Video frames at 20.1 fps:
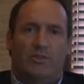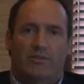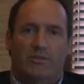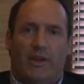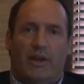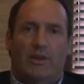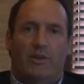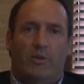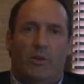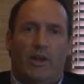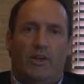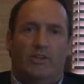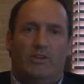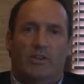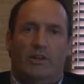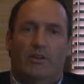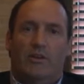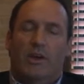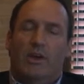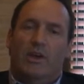to
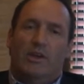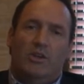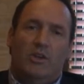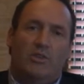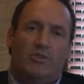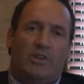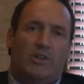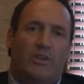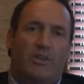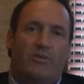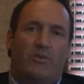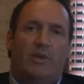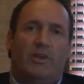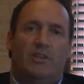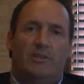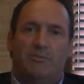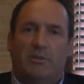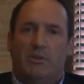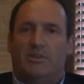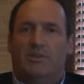valuation using three
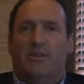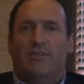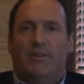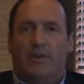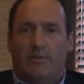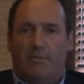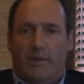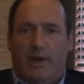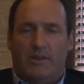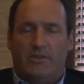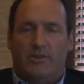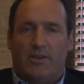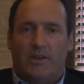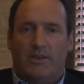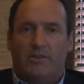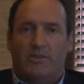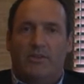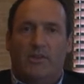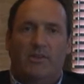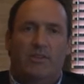specific
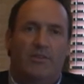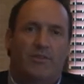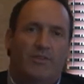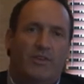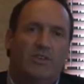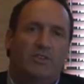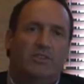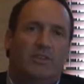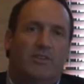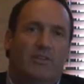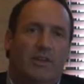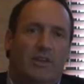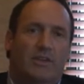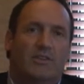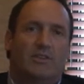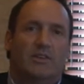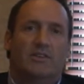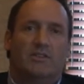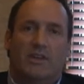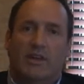metrics. The first of
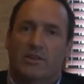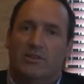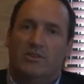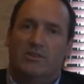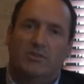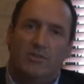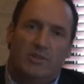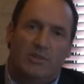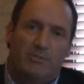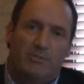these is industry